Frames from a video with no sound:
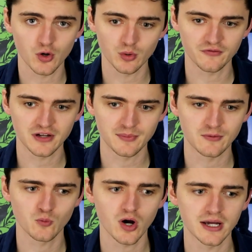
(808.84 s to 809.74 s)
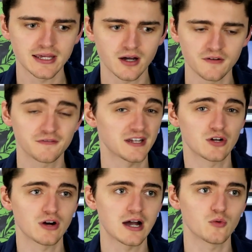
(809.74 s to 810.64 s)
wrong with him and why he can't
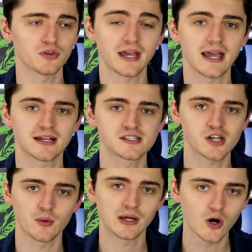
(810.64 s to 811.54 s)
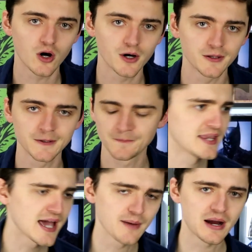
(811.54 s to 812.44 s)
figure out what the heck is going on.
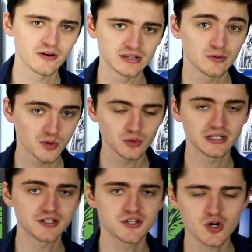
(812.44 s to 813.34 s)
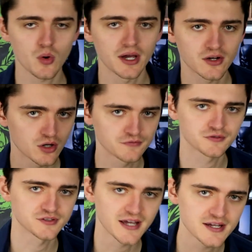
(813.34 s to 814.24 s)
And that apparently will lead to quite a
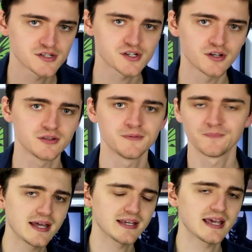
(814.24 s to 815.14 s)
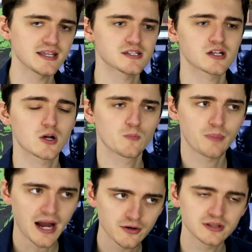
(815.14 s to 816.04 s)
confrontation. Ed is
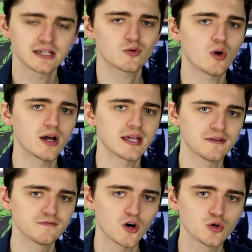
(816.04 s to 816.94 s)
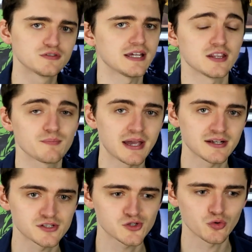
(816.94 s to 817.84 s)
apparently quite involved in the
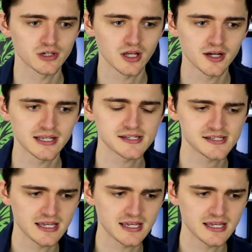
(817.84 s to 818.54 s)
Bane storyline. He's